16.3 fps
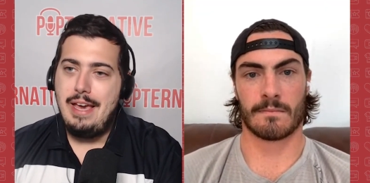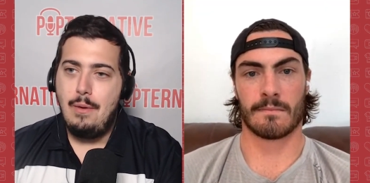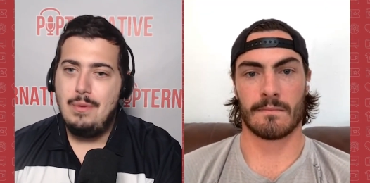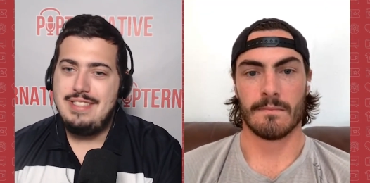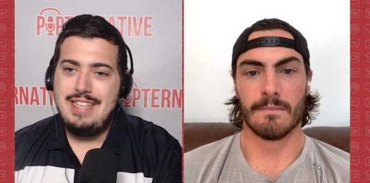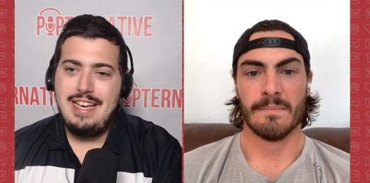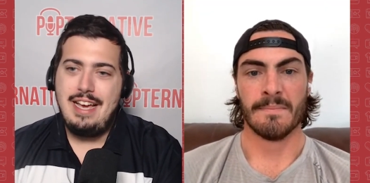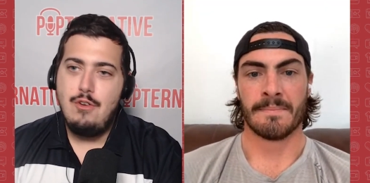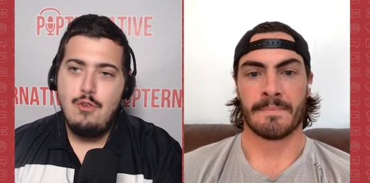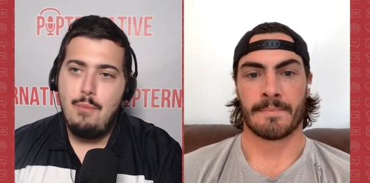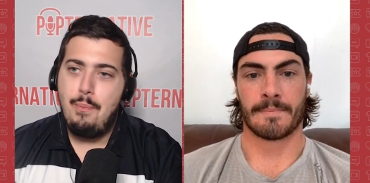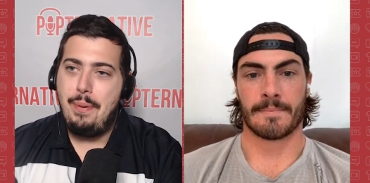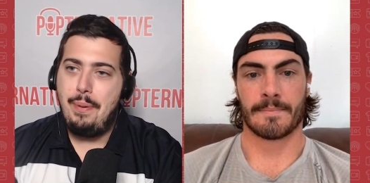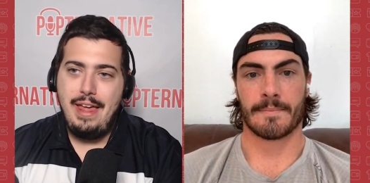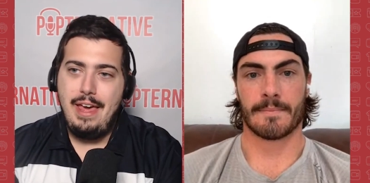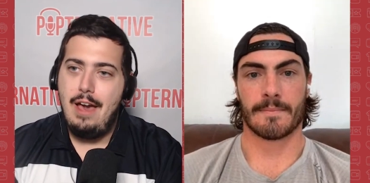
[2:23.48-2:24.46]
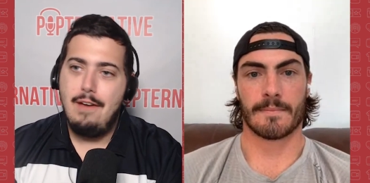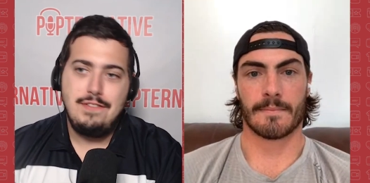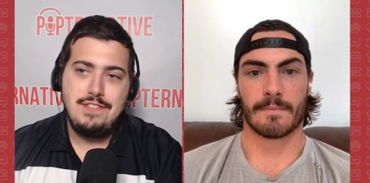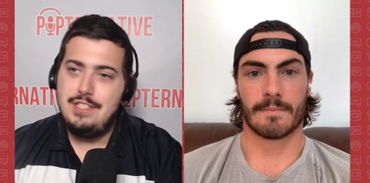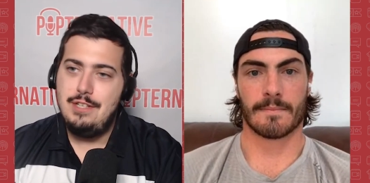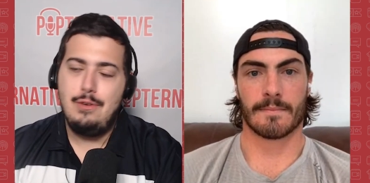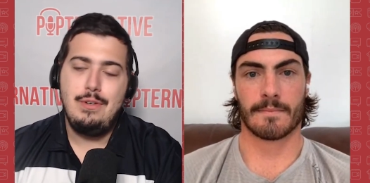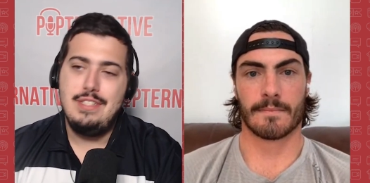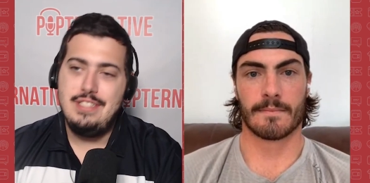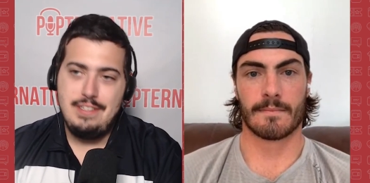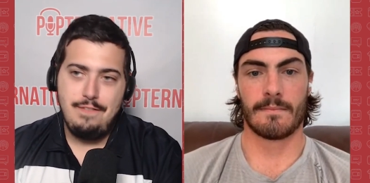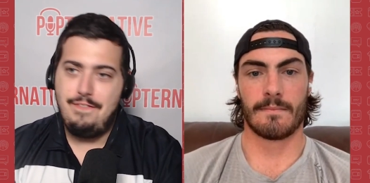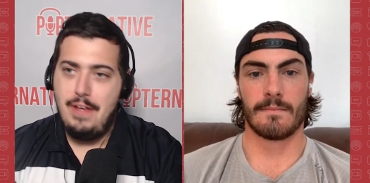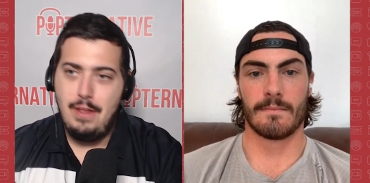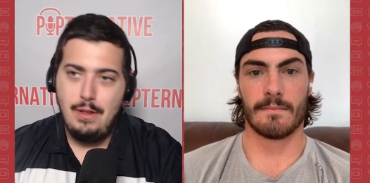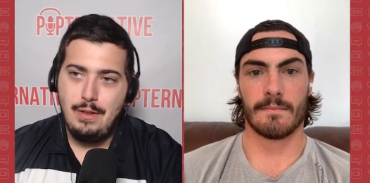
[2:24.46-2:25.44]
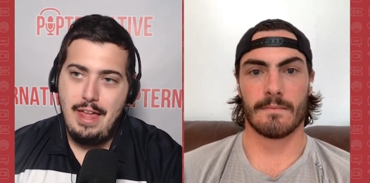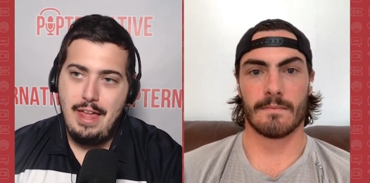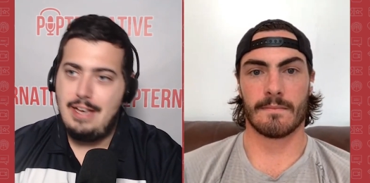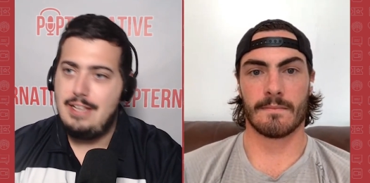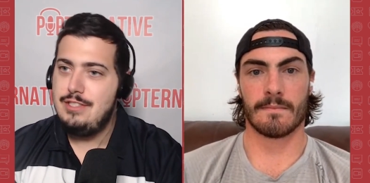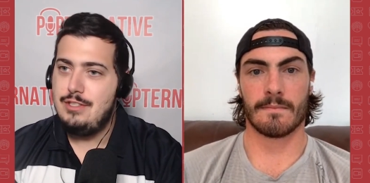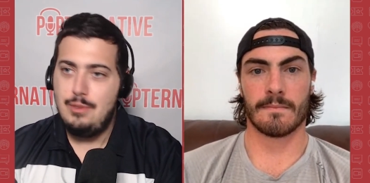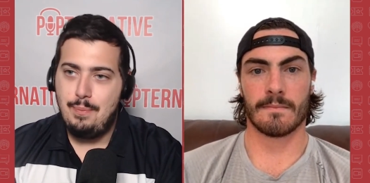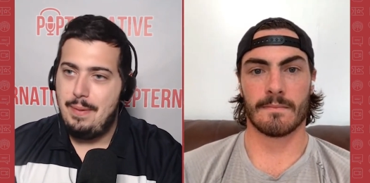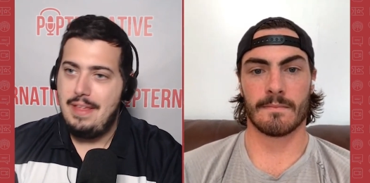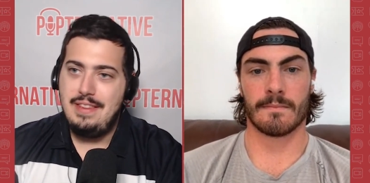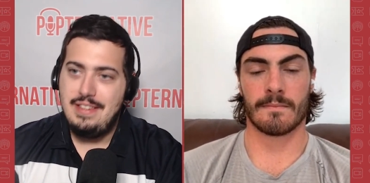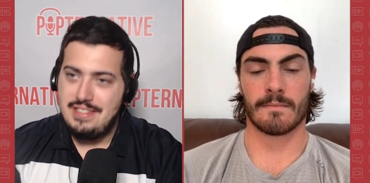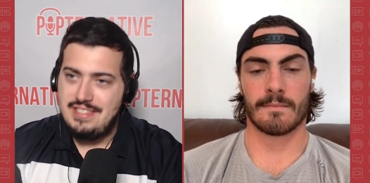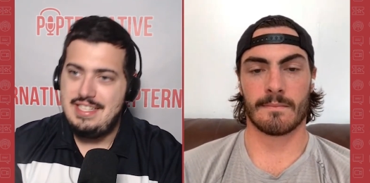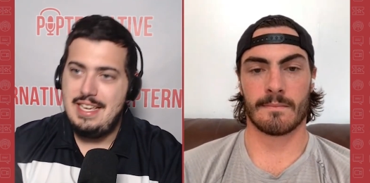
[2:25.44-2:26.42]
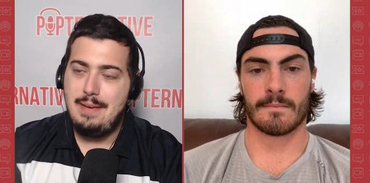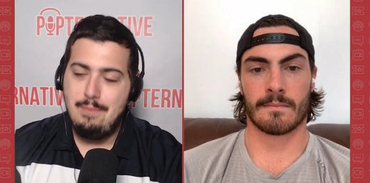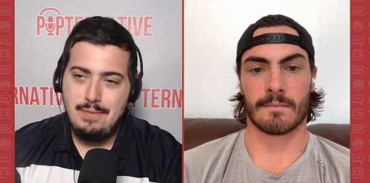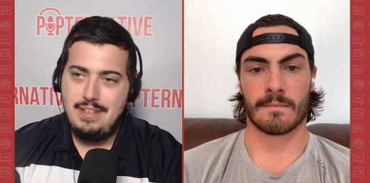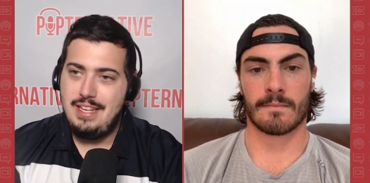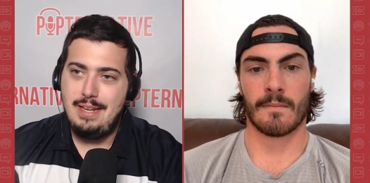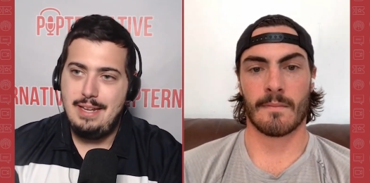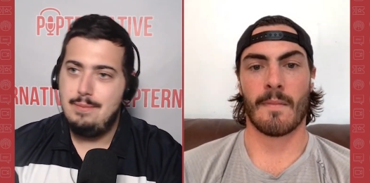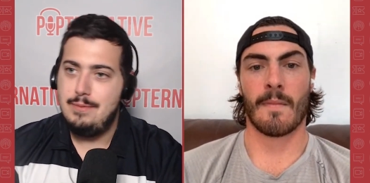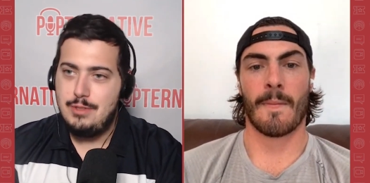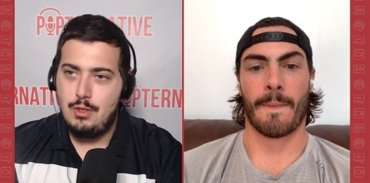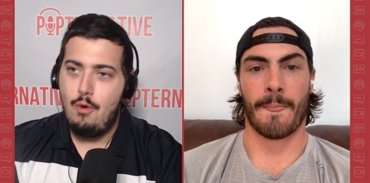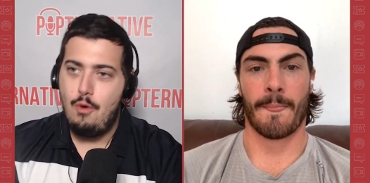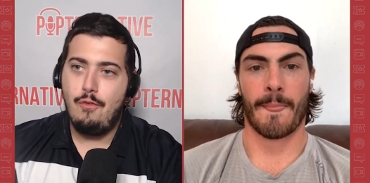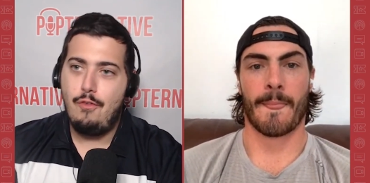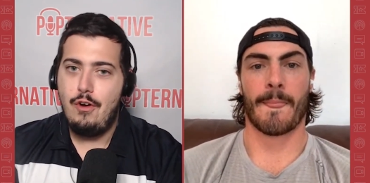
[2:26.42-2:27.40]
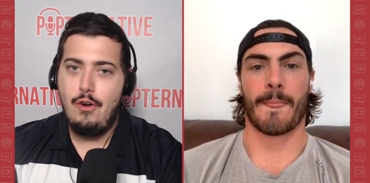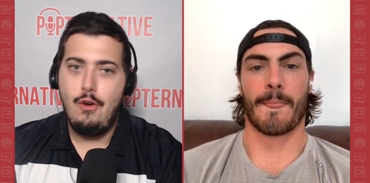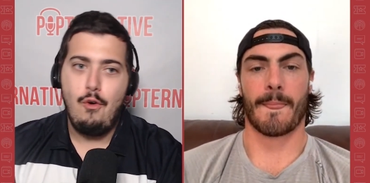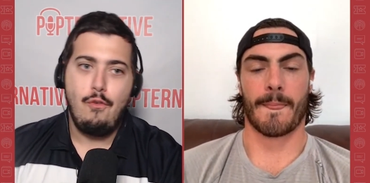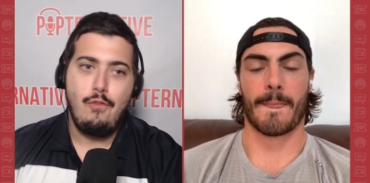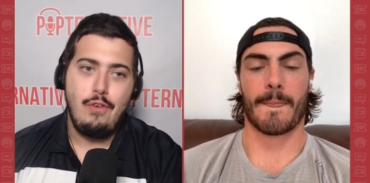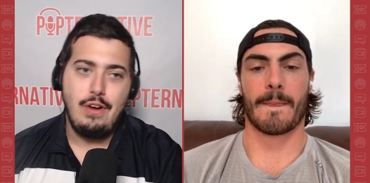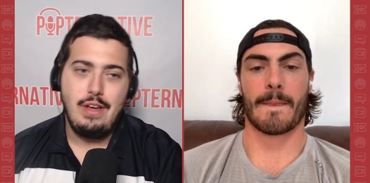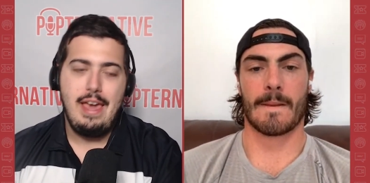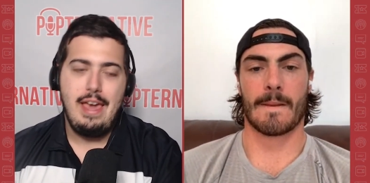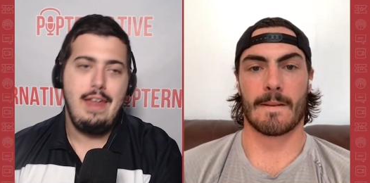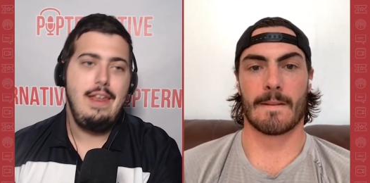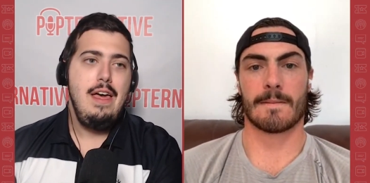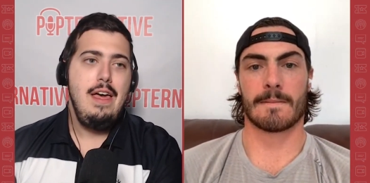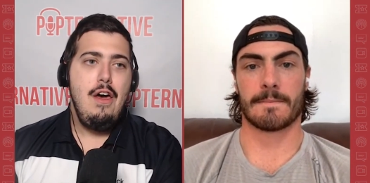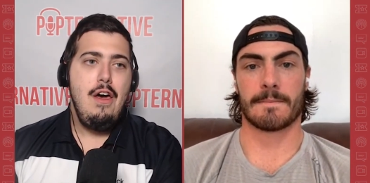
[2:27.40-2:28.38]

Speaker 1: it was like a new playoff series, it felt like, because you're playing the same teams over and over again.